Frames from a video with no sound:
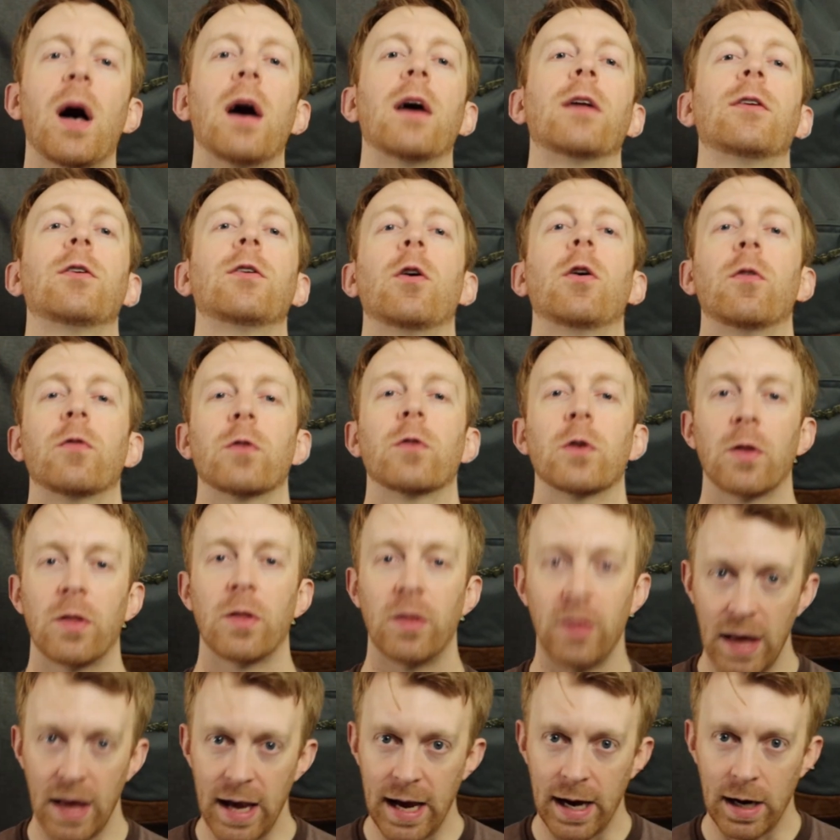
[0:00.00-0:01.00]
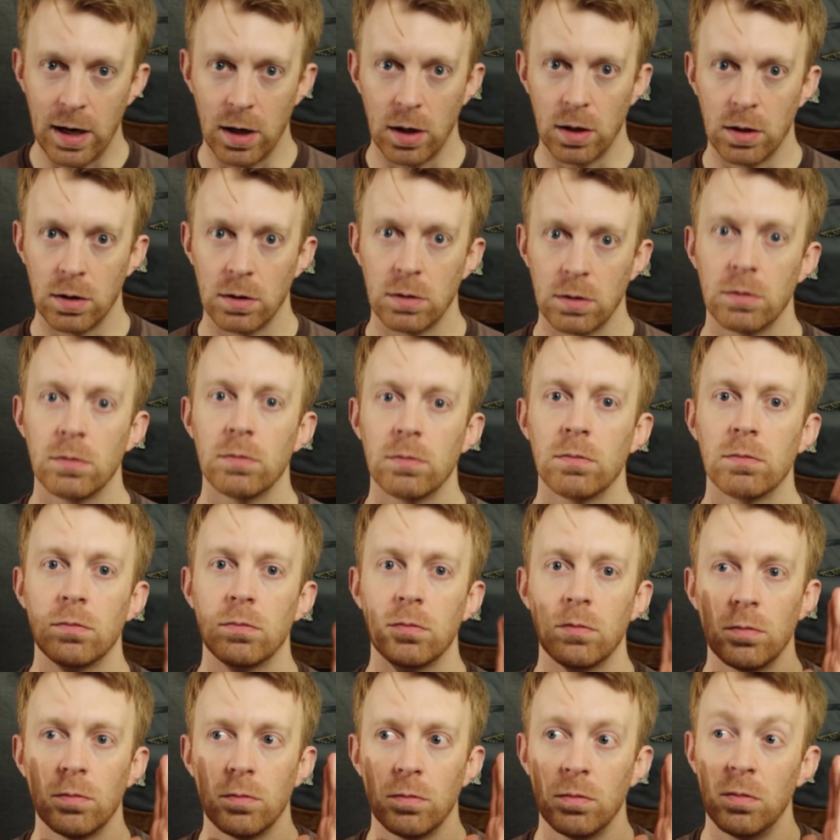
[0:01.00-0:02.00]
over their
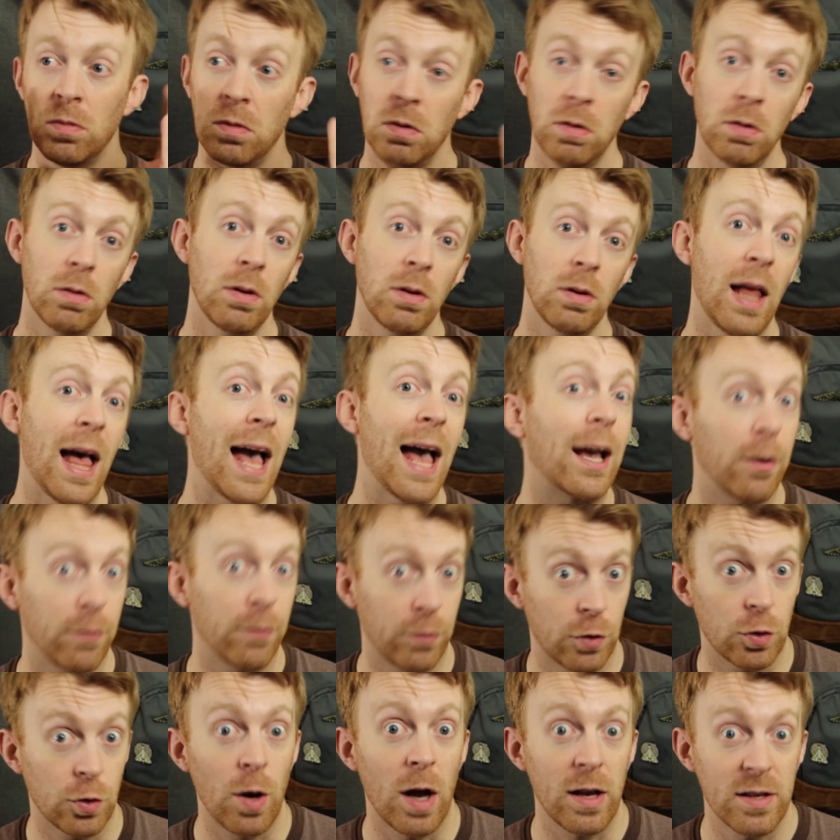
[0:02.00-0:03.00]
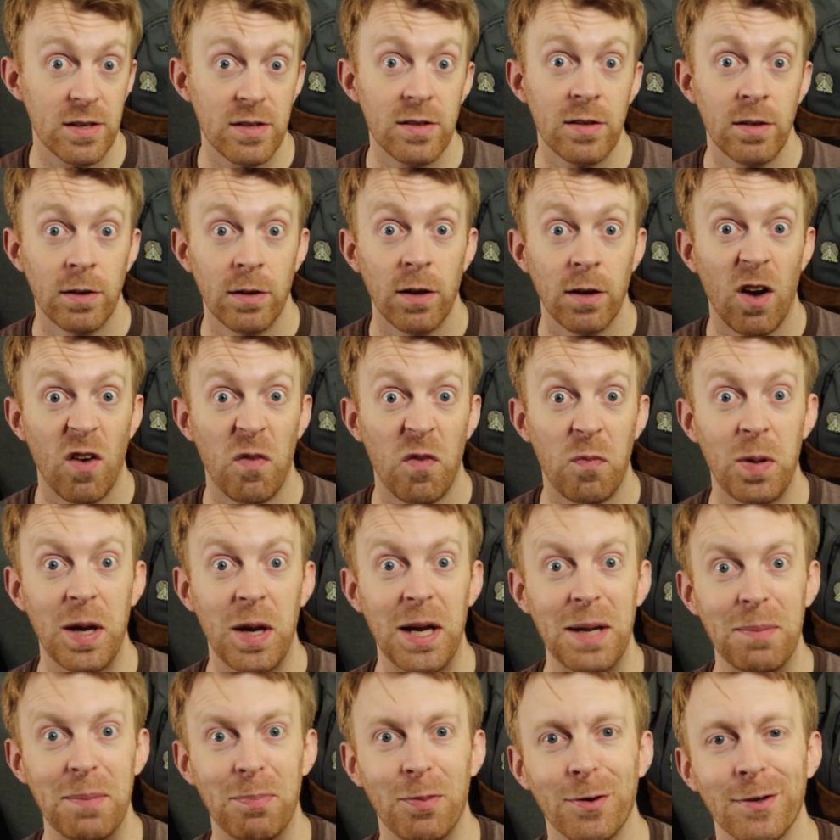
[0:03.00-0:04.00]
lack of trust of
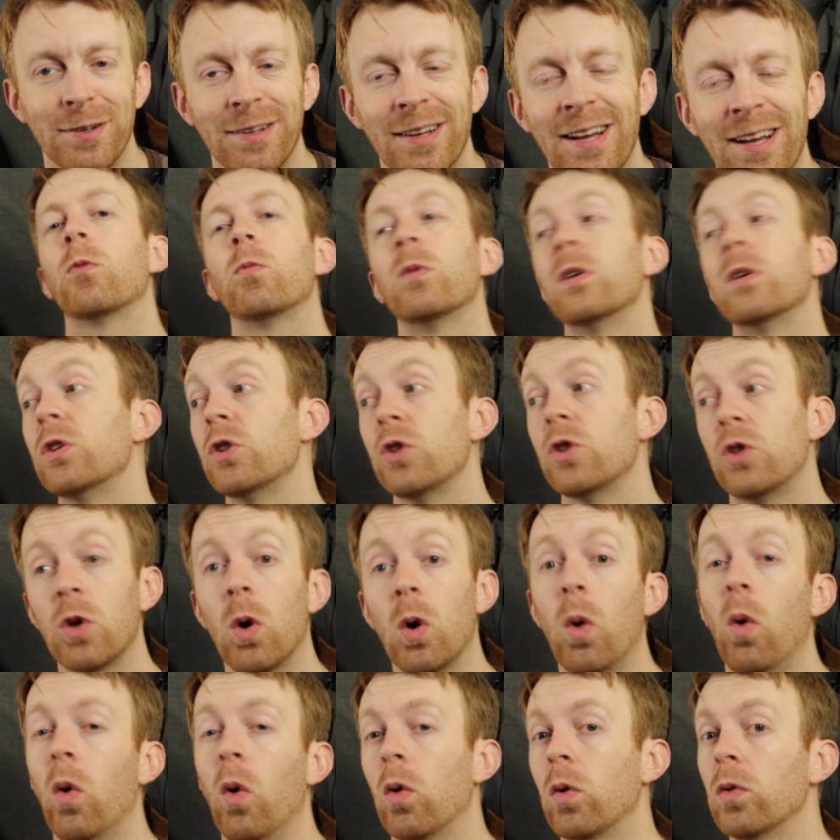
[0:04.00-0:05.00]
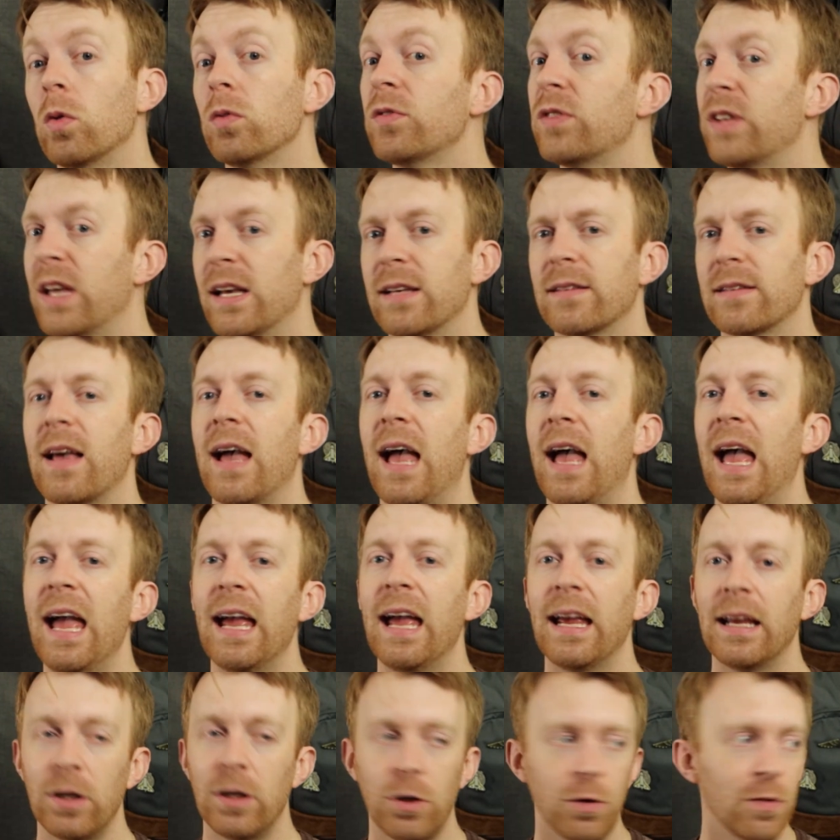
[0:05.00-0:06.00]
people. And Joel says, hey,
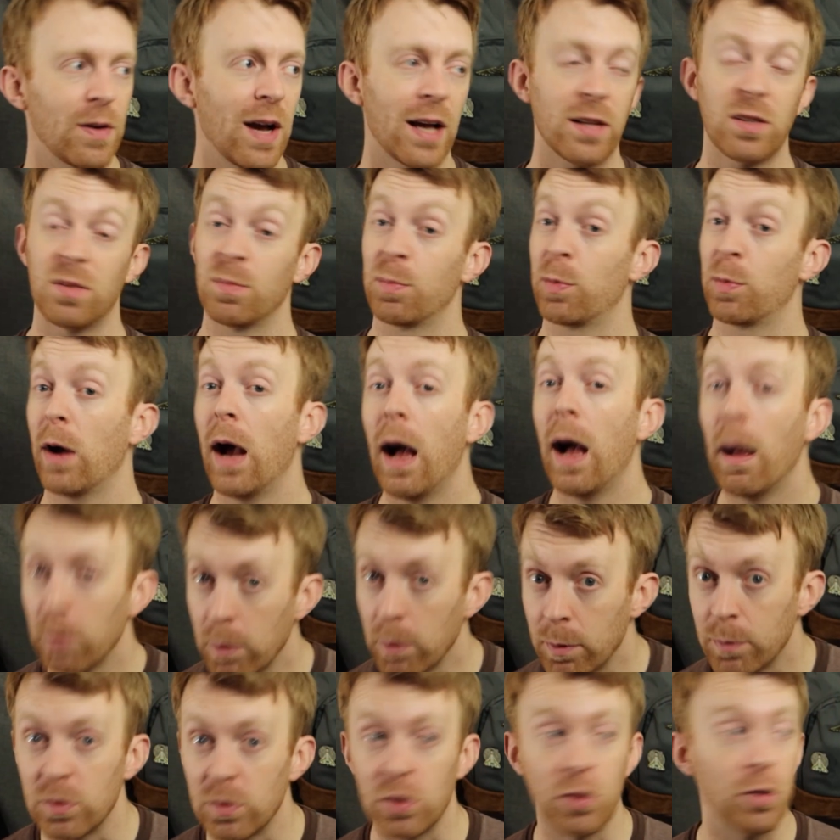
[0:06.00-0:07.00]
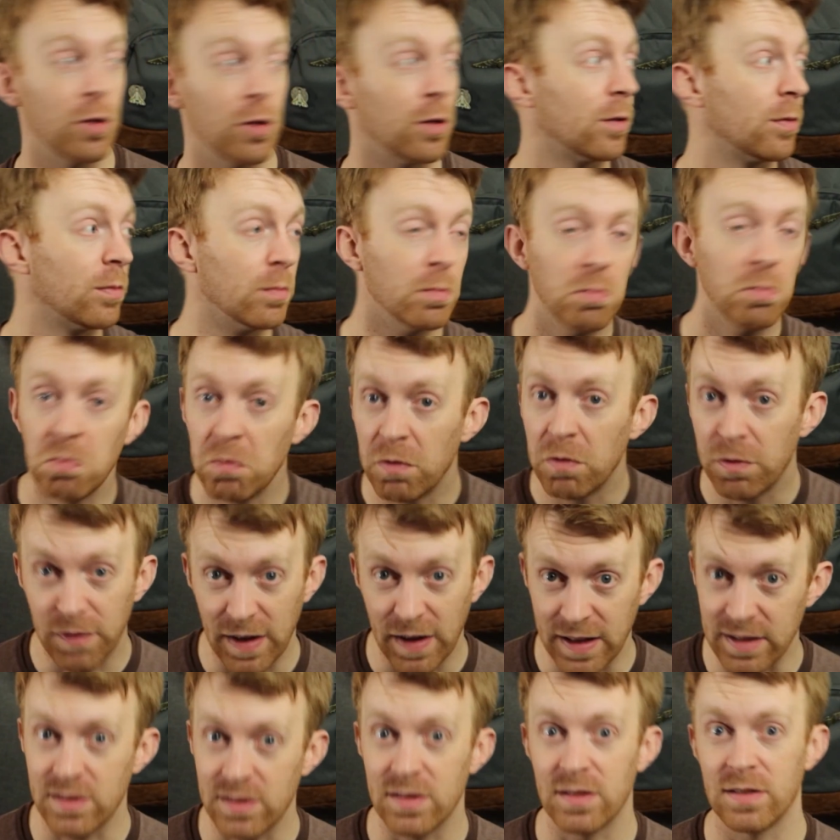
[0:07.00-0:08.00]
you got some problems. Your
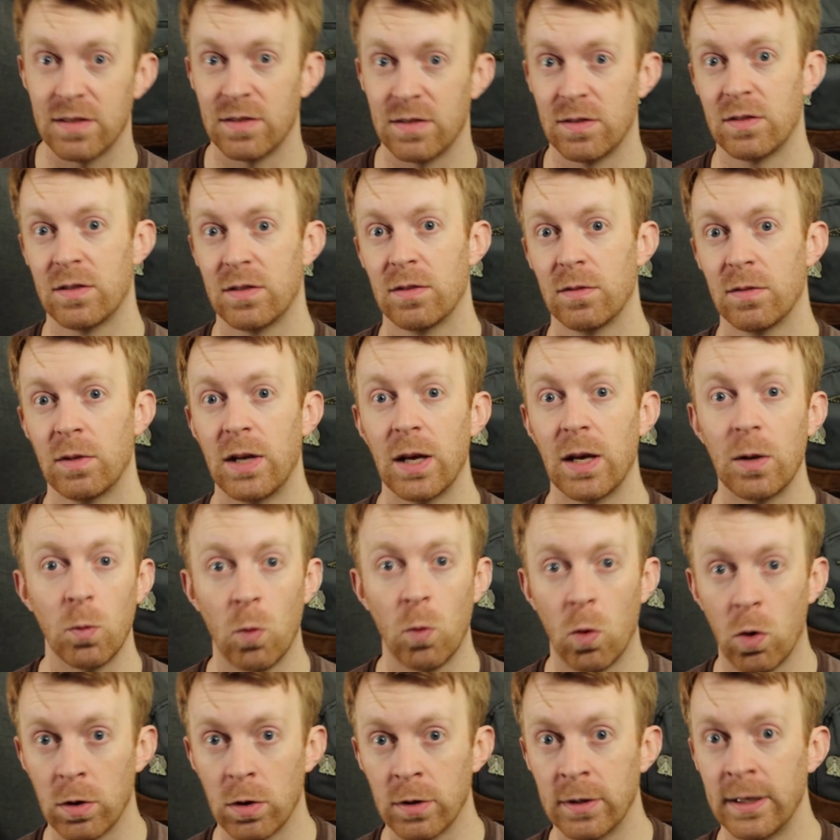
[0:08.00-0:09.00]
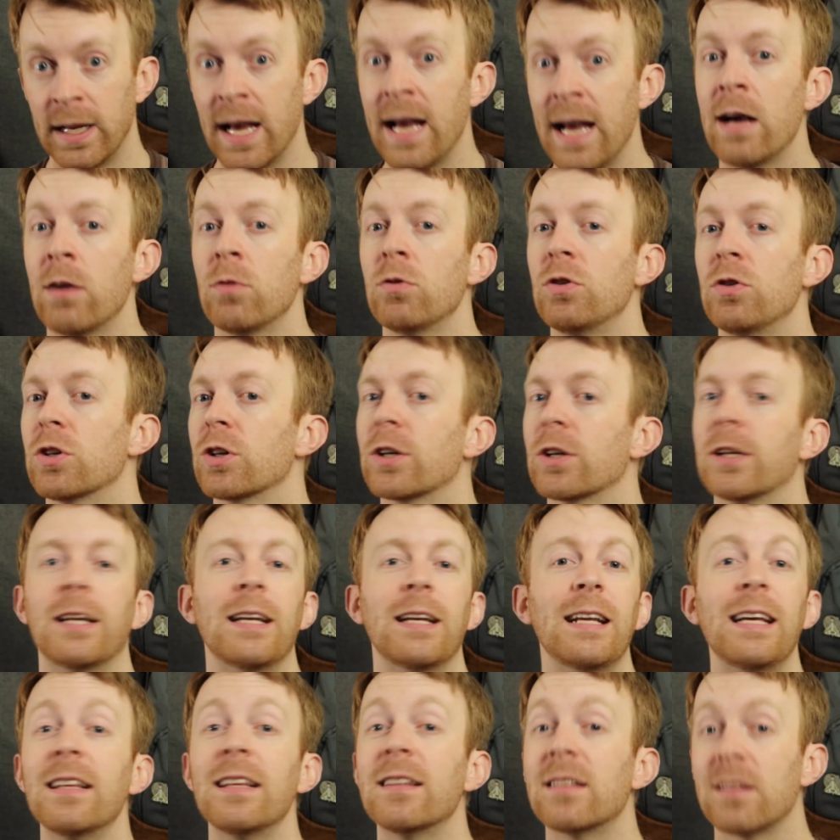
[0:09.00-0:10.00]
fence is getting worn down. You're going to
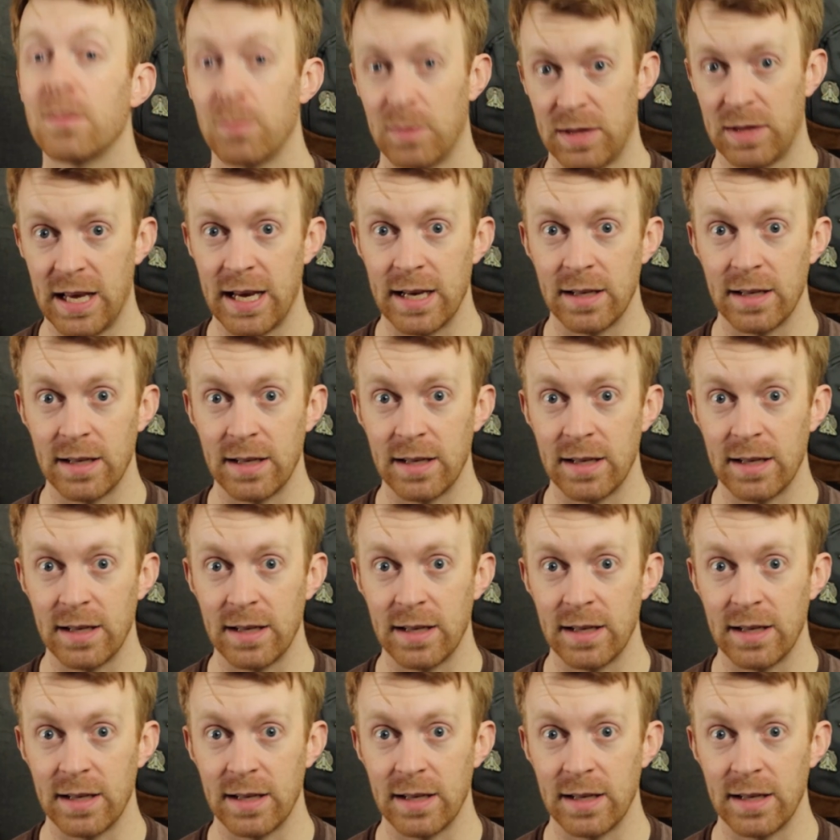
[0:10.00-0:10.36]
need some things,